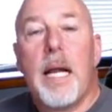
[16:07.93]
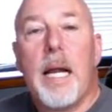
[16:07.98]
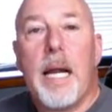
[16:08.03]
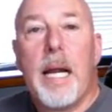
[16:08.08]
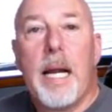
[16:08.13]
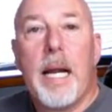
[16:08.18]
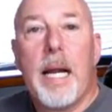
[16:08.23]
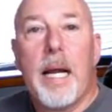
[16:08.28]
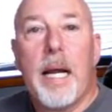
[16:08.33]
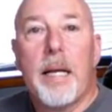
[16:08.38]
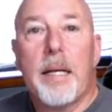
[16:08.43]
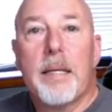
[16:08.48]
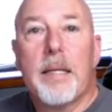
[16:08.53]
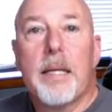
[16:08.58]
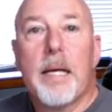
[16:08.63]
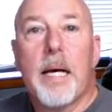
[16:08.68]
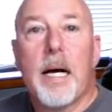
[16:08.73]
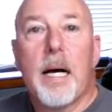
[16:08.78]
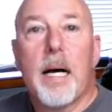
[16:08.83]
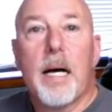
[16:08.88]

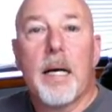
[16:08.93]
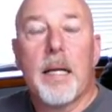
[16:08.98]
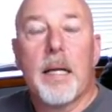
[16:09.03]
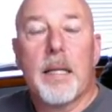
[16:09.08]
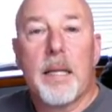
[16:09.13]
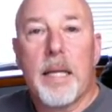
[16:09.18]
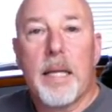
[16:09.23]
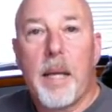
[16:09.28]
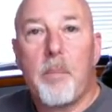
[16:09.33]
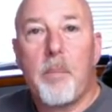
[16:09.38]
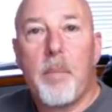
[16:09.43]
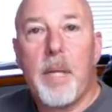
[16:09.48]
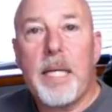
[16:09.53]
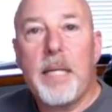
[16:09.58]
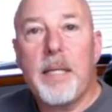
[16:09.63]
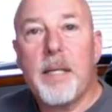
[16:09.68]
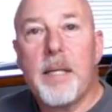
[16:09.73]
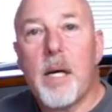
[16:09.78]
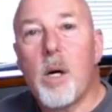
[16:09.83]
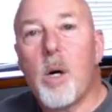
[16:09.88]
and let
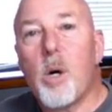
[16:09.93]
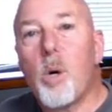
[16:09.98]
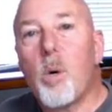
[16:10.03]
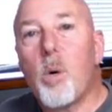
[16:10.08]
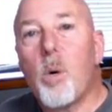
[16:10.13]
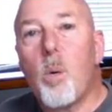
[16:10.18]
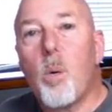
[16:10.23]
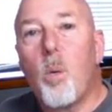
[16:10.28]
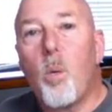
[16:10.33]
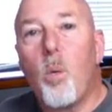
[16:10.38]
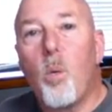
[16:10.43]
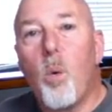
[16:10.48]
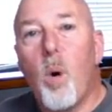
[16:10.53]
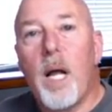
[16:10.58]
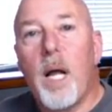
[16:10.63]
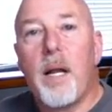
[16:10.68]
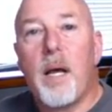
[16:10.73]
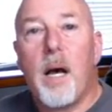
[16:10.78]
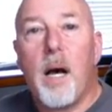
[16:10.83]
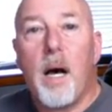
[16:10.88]
me know
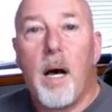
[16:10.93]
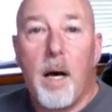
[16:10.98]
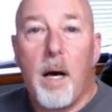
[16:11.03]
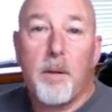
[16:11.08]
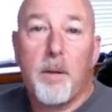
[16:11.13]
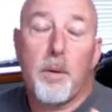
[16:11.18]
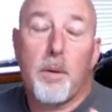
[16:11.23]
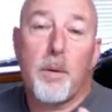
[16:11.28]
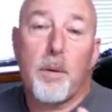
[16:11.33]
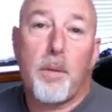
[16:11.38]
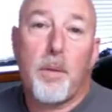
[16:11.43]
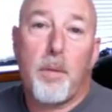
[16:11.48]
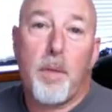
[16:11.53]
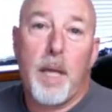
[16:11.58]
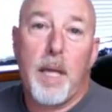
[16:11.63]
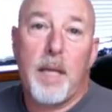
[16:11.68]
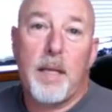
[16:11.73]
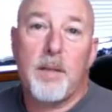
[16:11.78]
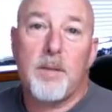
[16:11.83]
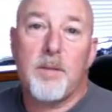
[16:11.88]
what other
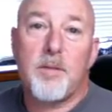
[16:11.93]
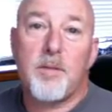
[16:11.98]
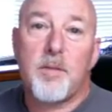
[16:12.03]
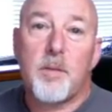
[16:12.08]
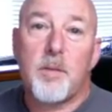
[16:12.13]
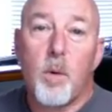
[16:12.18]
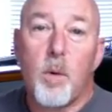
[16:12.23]
things,